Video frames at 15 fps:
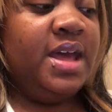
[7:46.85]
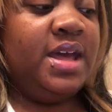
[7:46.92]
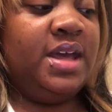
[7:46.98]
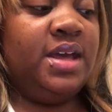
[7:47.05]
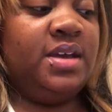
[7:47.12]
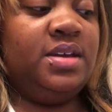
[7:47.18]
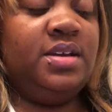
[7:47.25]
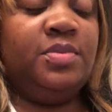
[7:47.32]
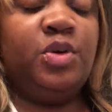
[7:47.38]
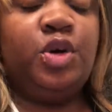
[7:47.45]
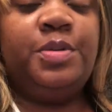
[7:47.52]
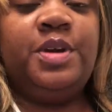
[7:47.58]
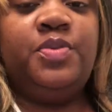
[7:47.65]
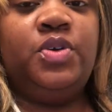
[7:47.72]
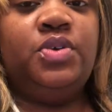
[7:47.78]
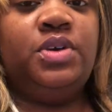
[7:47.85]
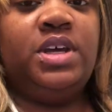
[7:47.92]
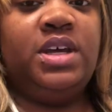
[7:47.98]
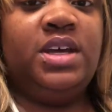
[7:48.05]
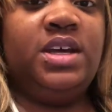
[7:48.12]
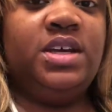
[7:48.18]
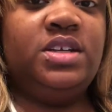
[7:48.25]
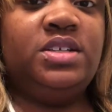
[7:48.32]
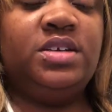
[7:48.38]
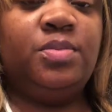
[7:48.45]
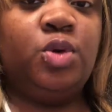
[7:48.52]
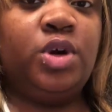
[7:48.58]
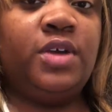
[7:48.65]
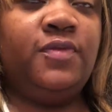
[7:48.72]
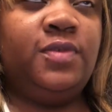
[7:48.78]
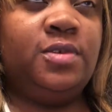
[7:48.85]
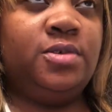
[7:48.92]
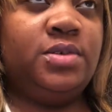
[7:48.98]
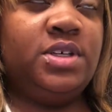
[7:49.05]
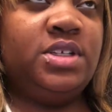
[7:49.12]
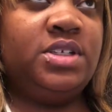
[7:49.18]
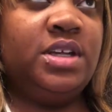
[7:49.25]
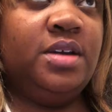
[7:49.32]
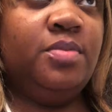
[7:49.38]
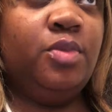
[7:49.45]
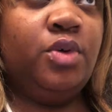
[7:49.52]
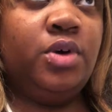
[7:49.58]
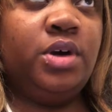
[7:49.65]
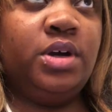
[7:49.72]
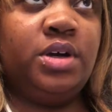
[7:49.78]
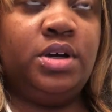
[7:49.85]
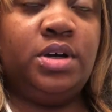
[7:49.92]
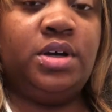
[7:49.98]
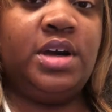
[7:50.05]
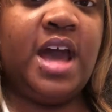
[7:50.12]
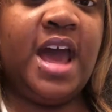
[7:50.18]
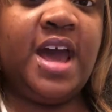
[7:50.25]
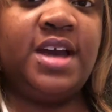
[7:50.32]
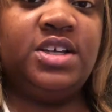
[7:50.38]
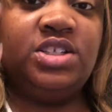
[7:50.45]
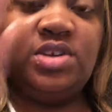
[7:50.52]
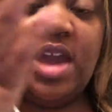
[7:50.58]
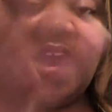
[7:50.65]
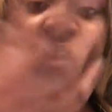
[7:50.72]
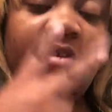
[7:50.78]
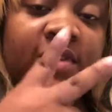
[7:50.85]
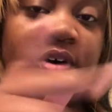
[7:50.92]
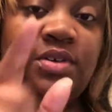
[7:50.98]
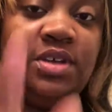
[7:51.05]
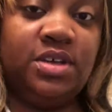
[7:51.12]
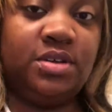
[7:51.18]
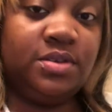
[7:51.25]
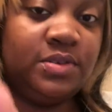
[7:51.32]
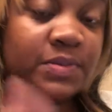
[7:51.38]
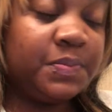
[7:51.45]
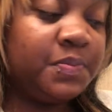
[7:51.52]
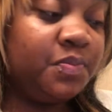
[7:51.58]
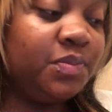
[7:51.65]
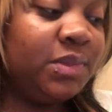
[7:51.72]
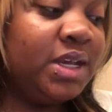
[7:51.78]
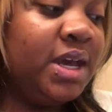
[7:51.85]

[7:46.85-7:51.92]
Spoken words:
and the more people you get, the more influence and the more eyes you have on you.